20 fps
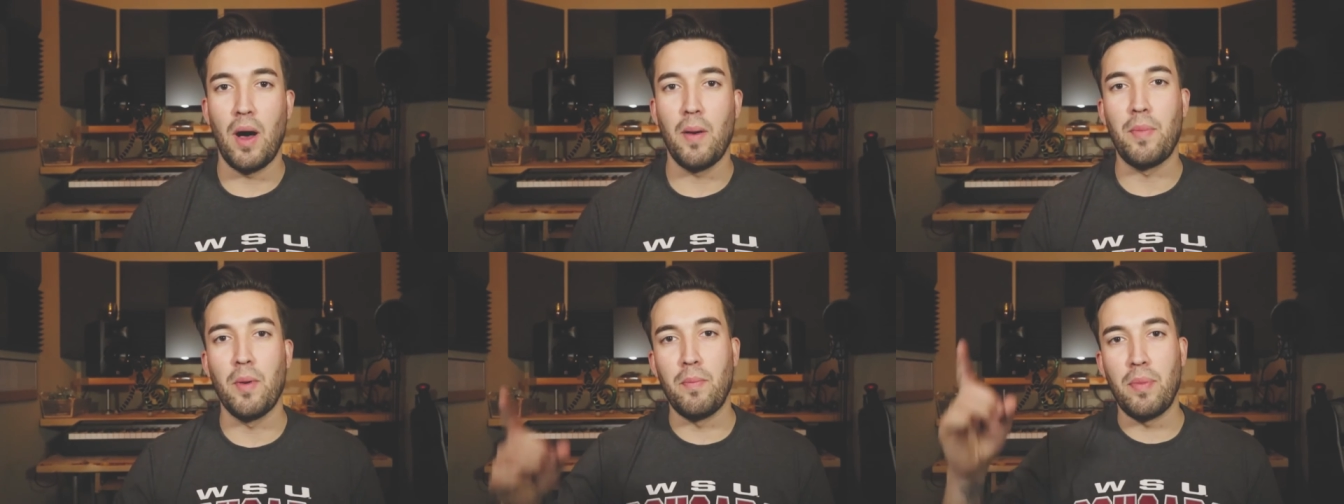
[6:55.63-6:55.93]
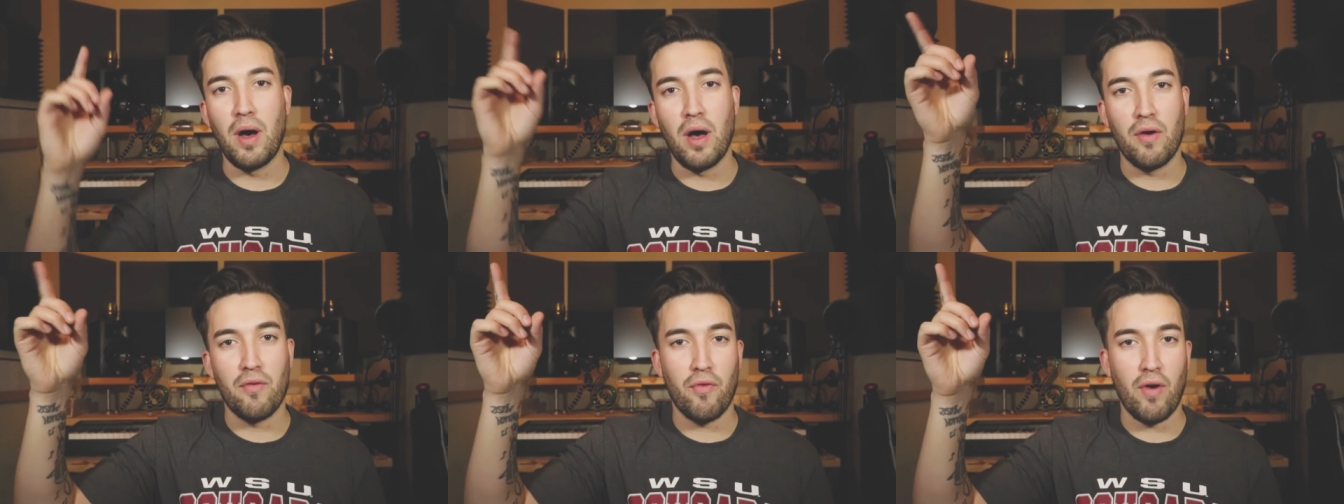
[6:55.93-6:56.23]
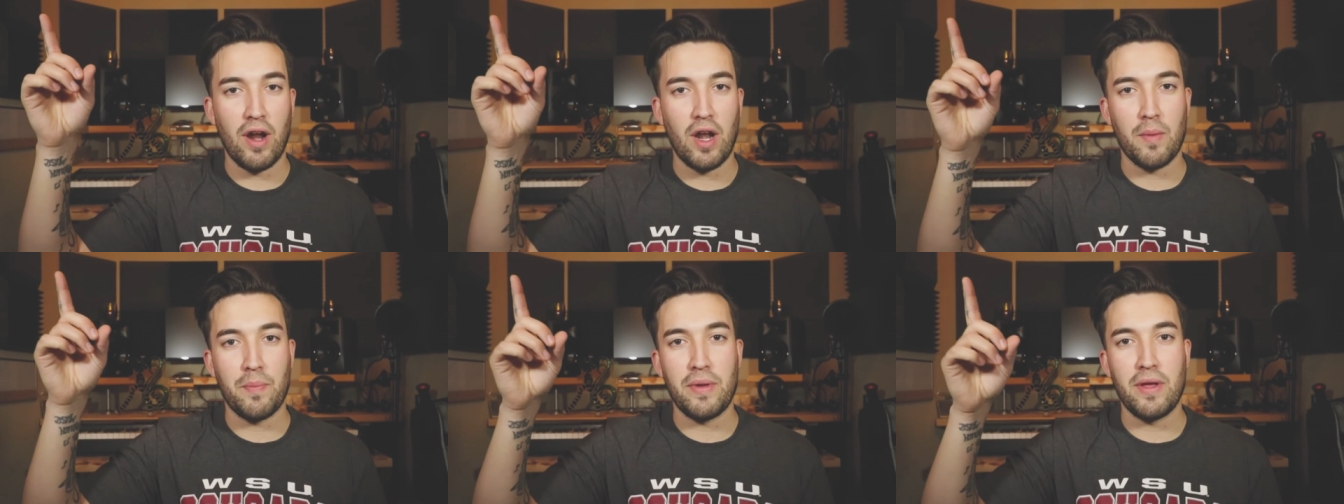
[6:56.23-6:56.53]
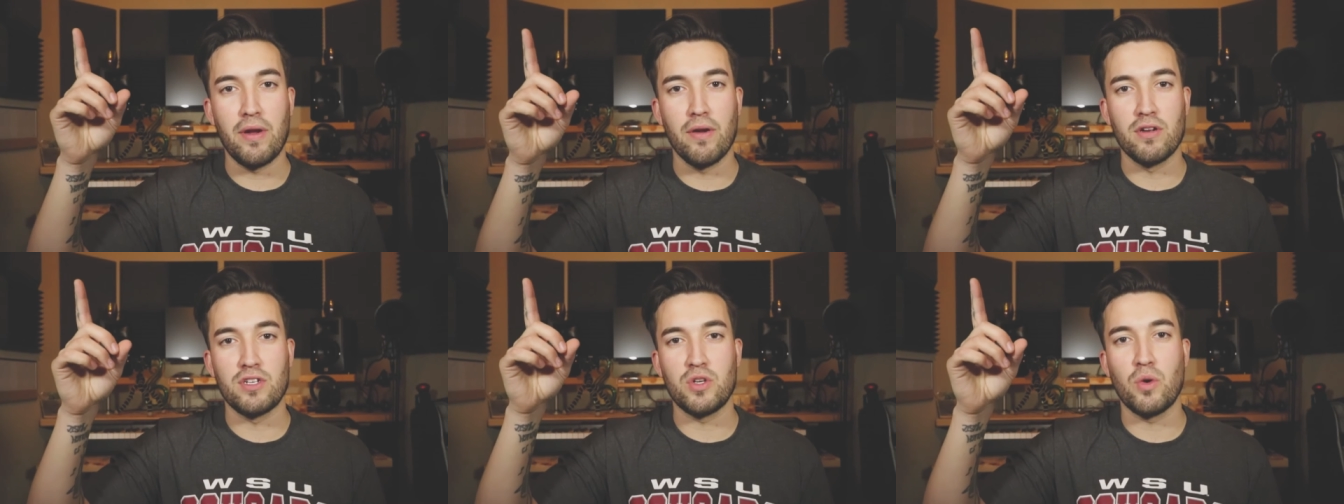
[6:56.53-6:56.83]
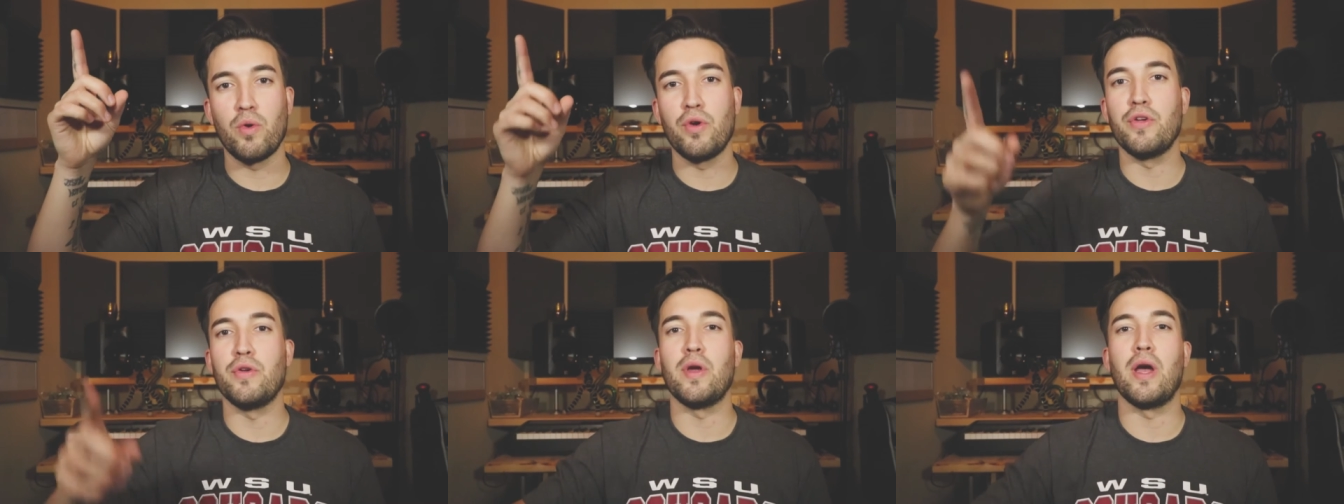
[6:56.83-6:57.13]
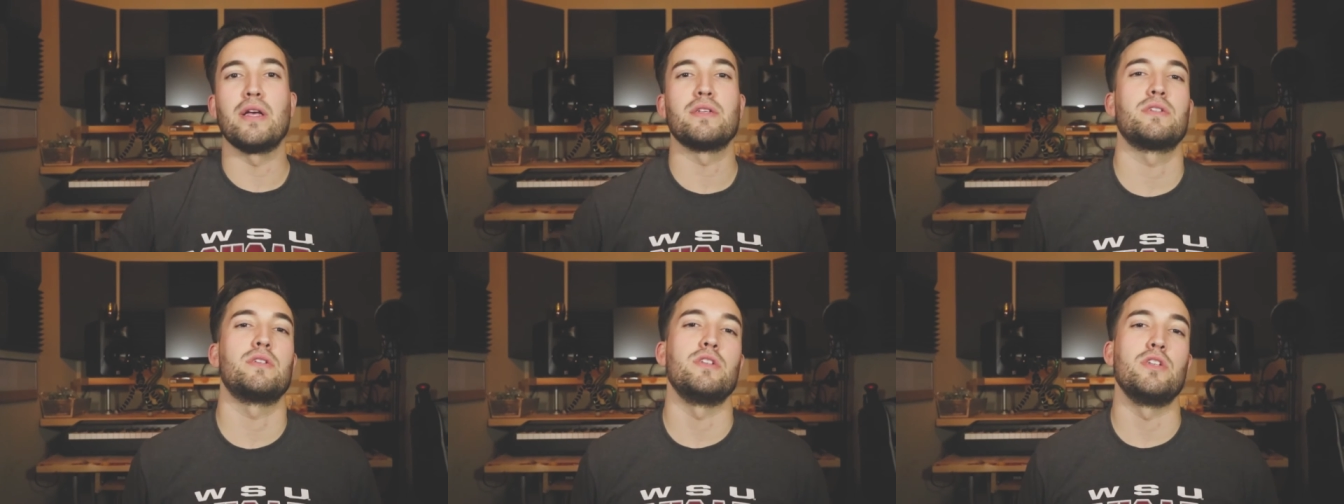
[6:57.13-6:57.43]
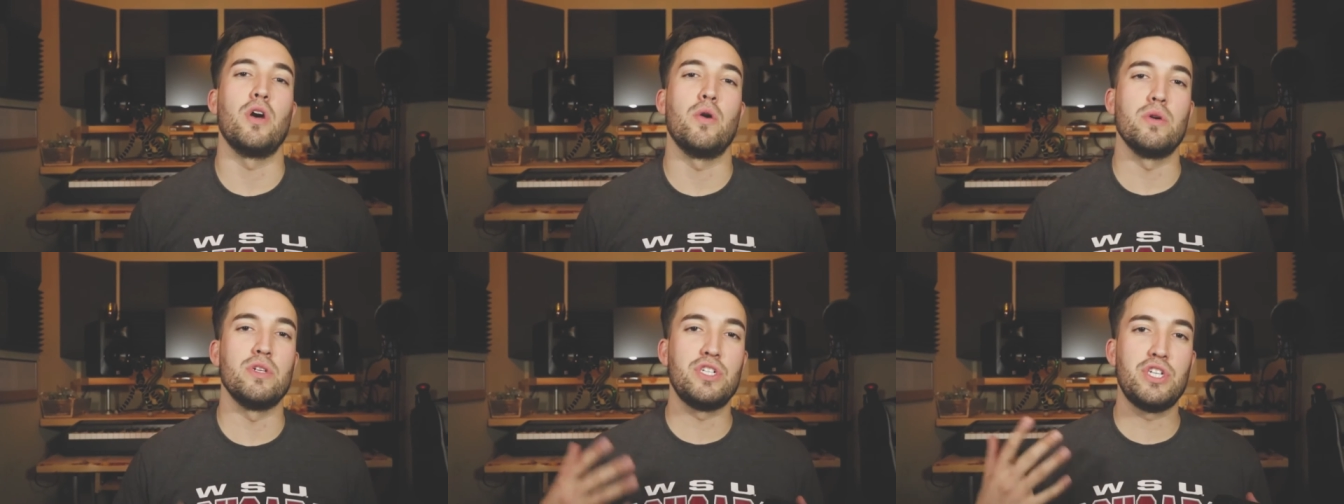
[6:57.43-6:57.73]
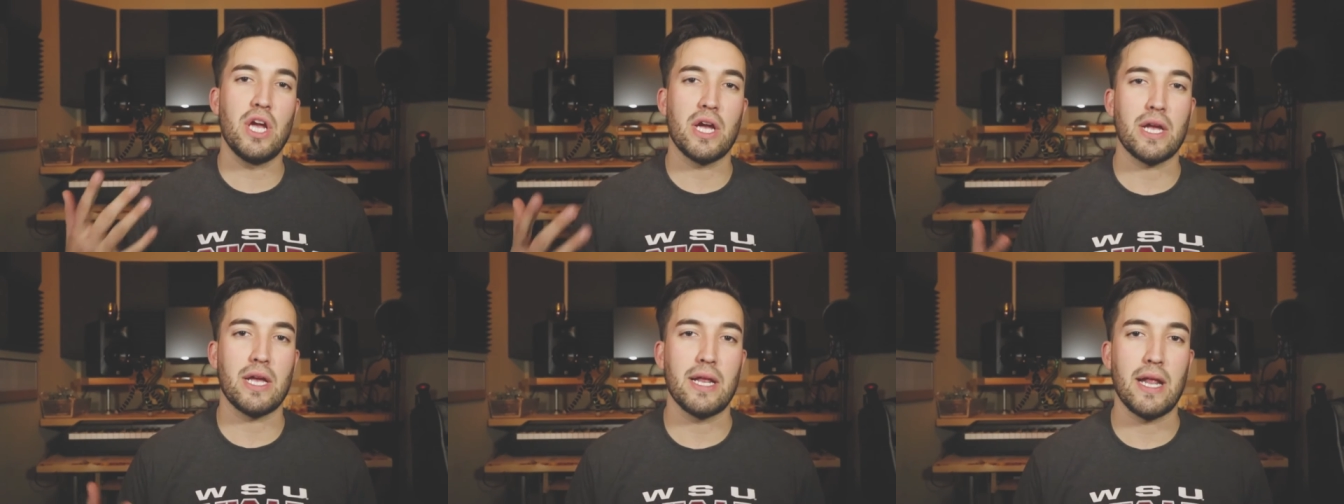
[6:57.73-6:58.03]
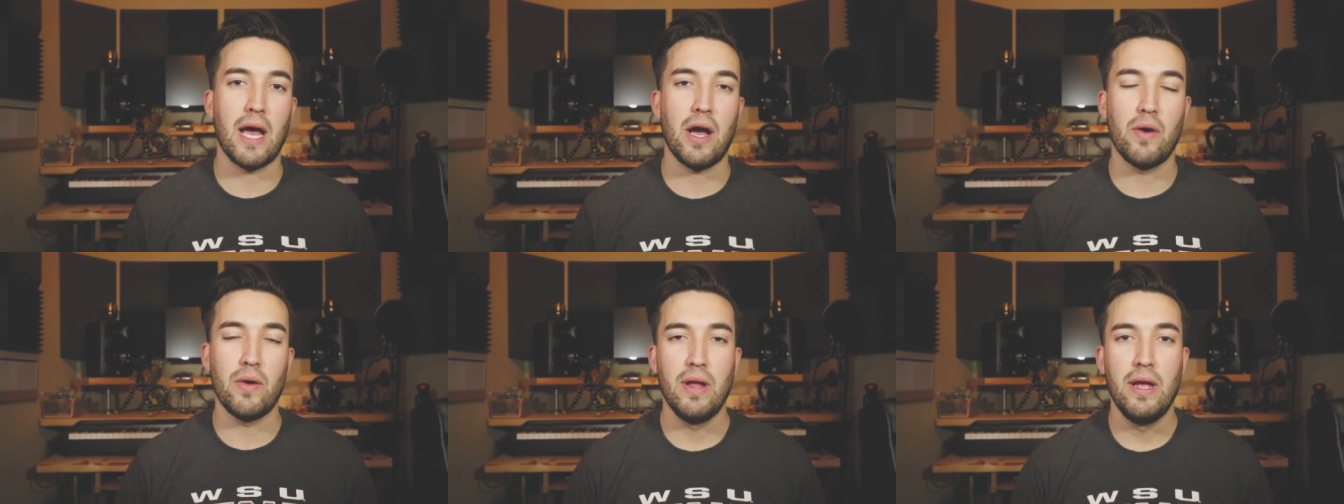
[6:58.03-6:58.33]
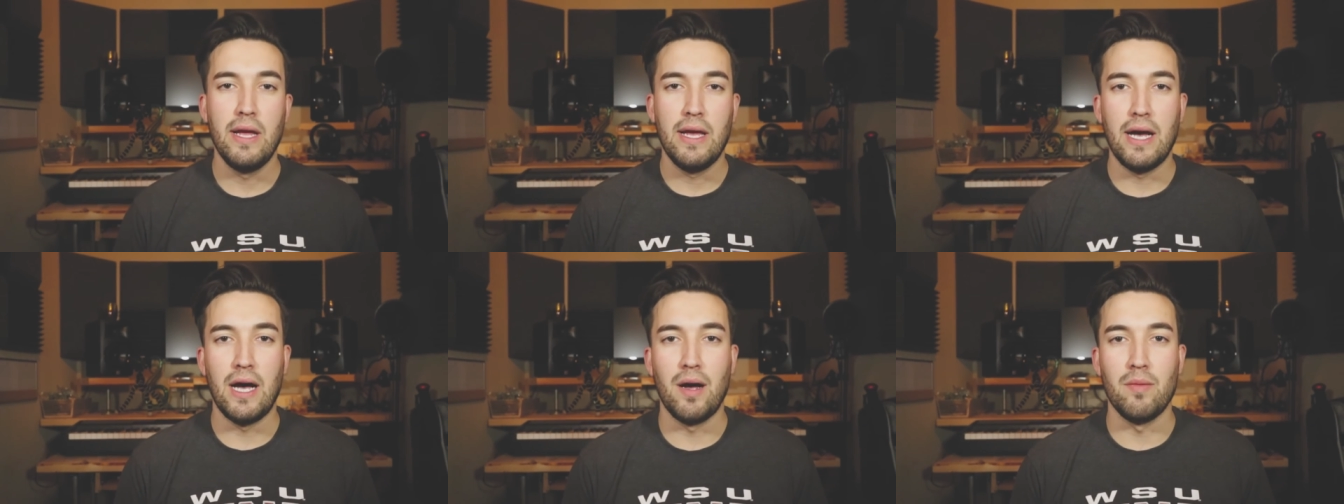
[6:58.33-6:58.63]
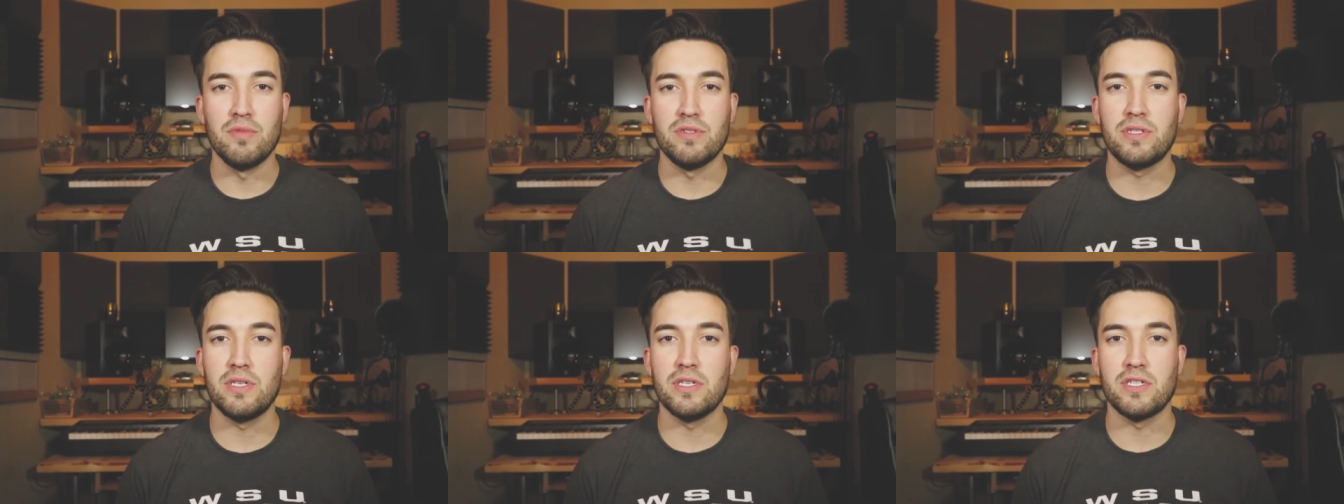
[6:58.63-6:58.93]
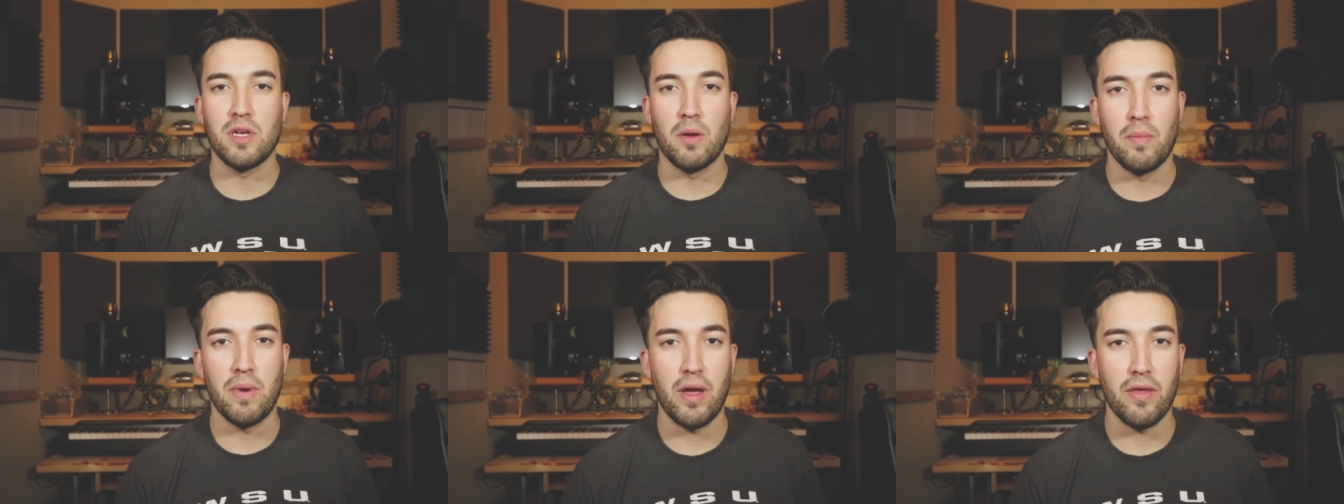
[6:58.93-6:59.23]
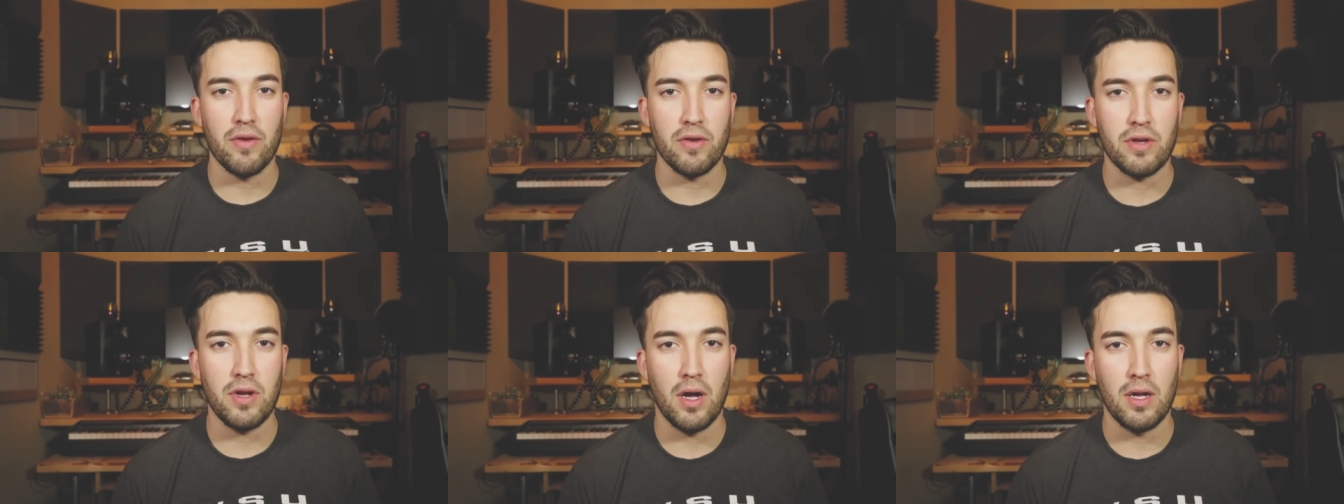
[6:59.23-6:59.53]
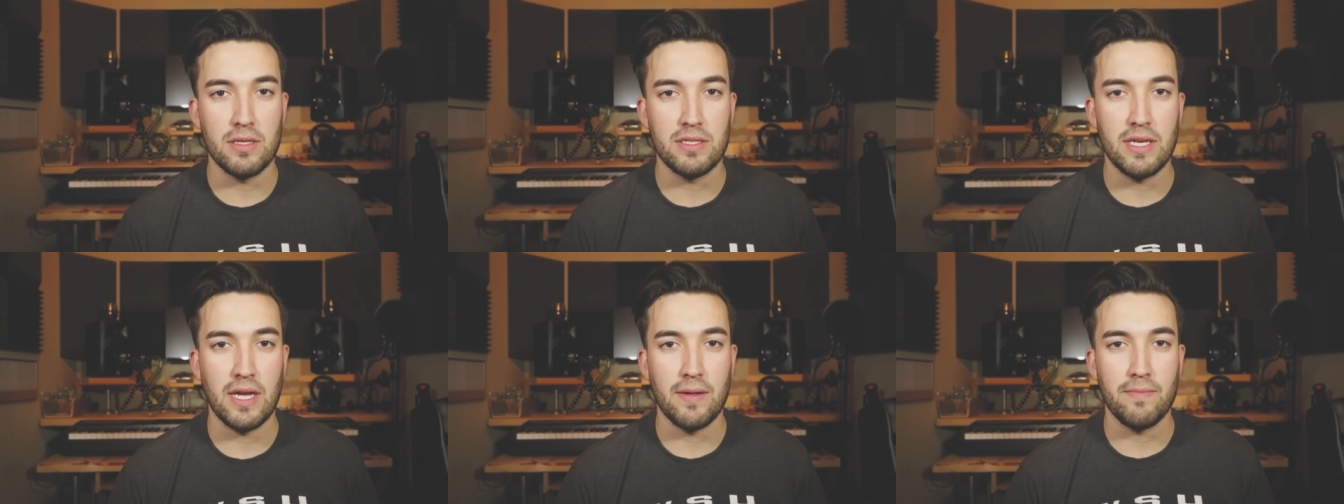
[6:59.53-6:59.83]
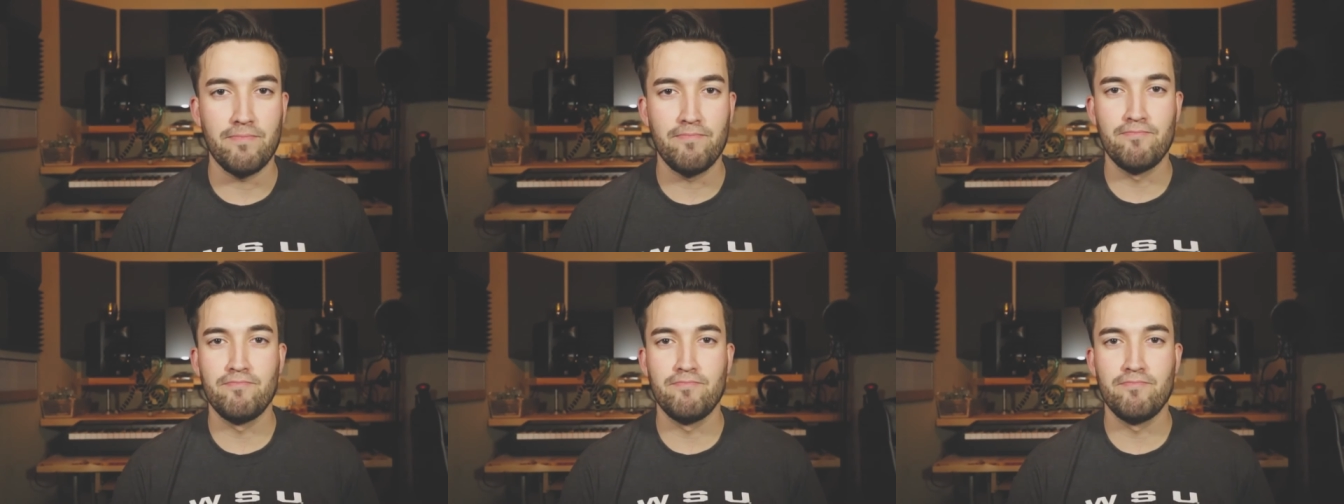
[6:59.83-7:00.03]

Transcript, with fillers: up above, right up here, to where you guys can go and check it out um, see some of my other content.